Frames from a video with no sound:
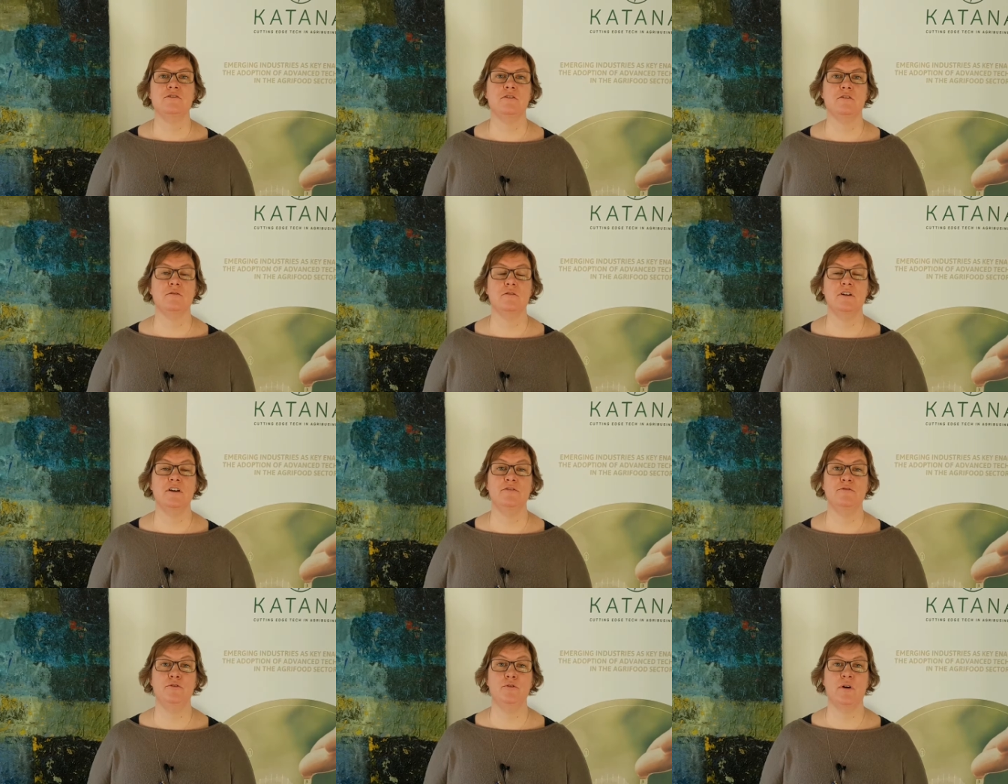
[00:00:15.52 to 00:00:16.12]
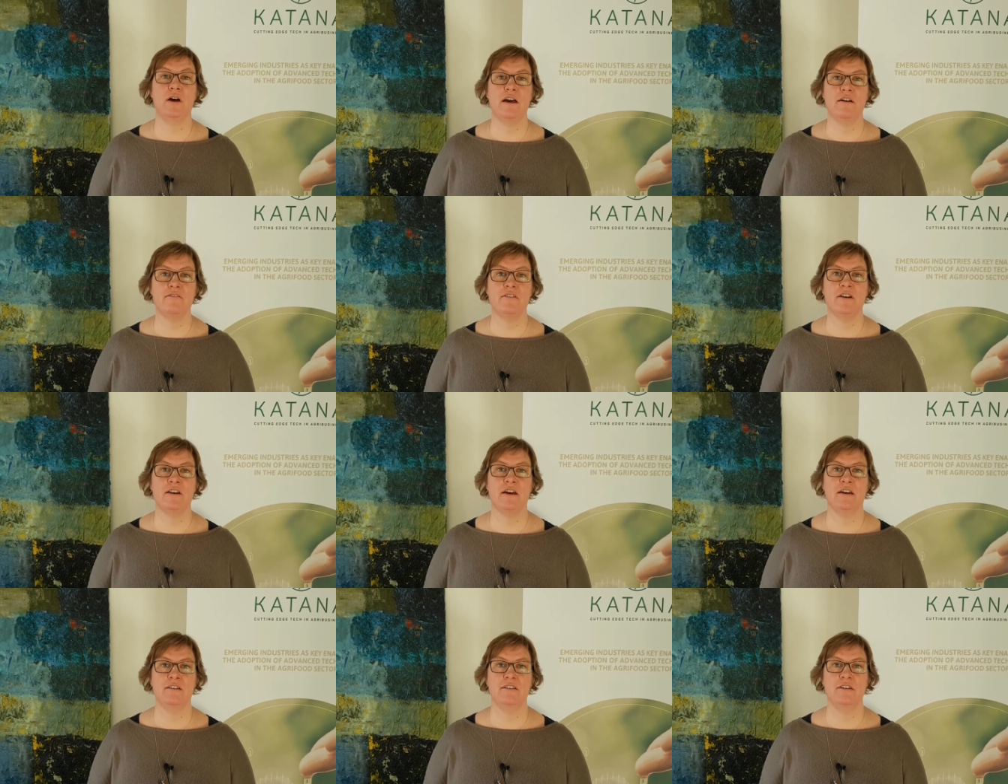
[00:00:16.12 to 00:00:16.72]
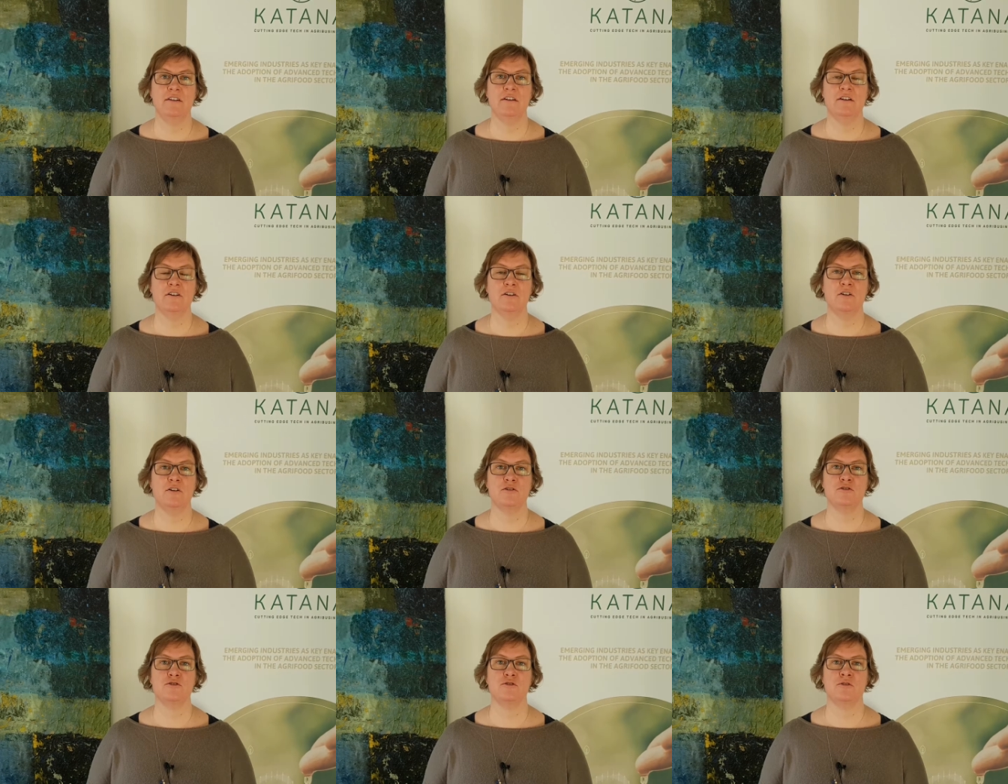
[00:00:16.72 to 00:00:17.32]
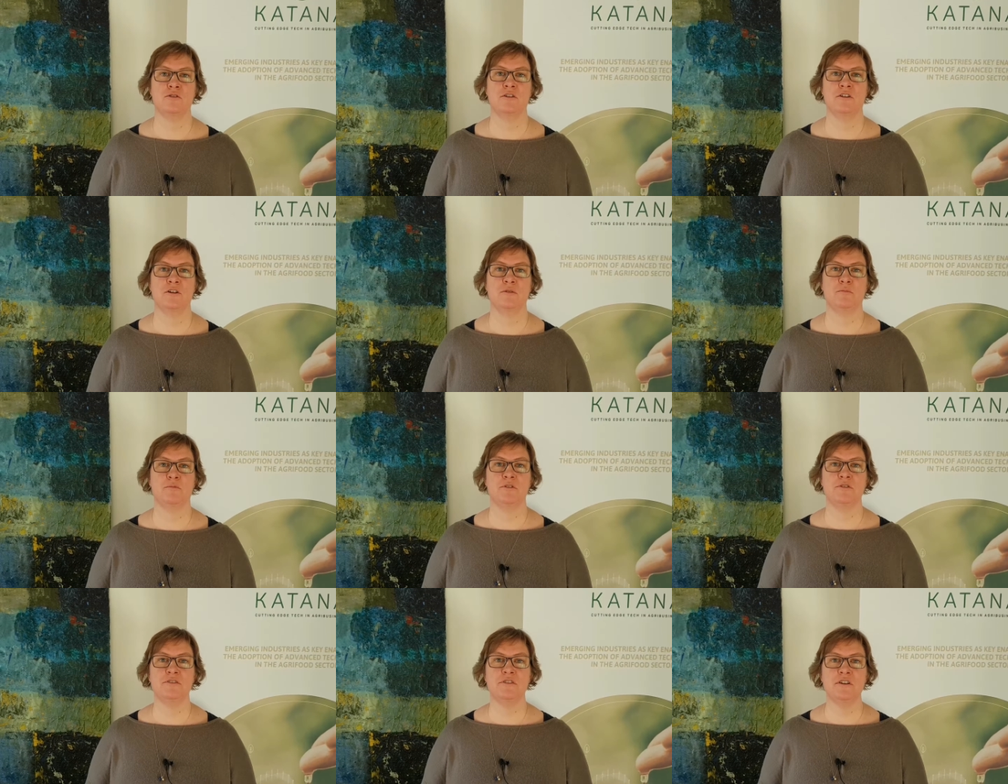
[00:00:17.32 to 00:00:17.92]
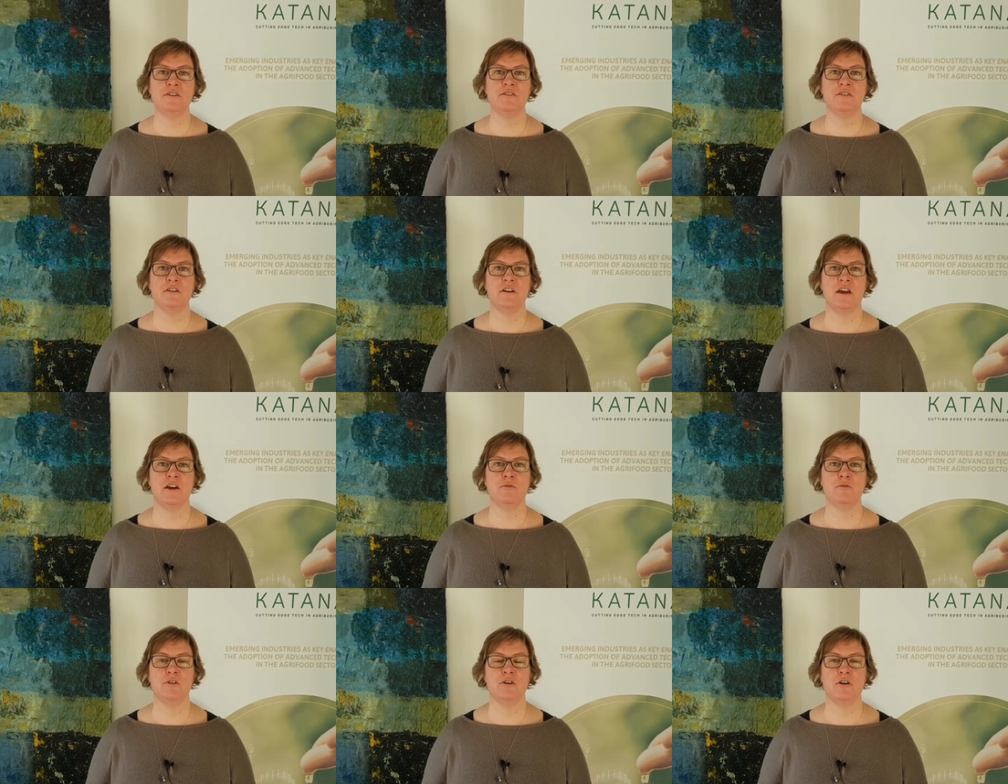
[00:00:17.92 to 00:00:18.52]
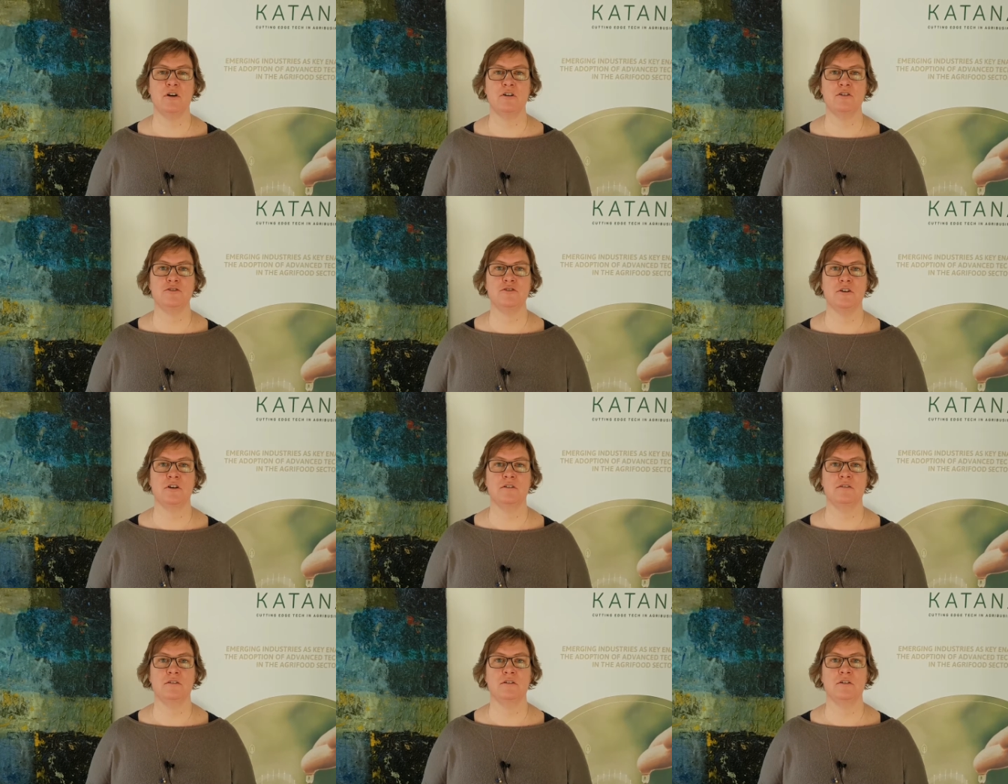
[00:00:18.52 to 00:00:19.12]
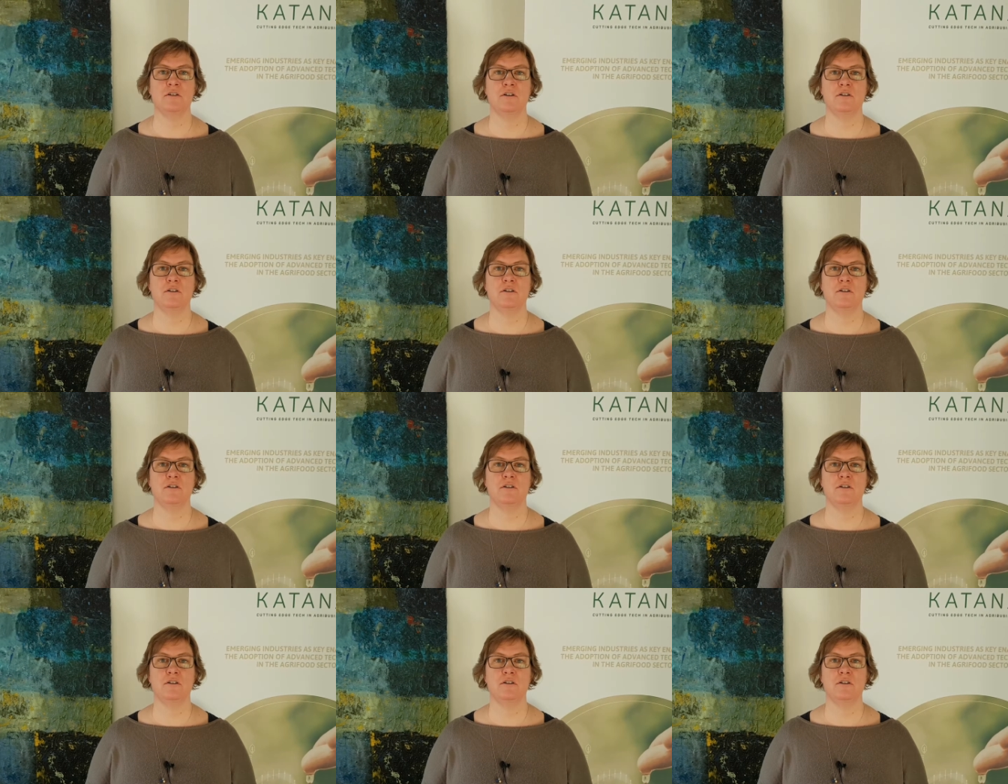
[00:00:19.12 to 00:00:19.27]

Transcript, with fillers: So if you have an idea concerning precision agriculture,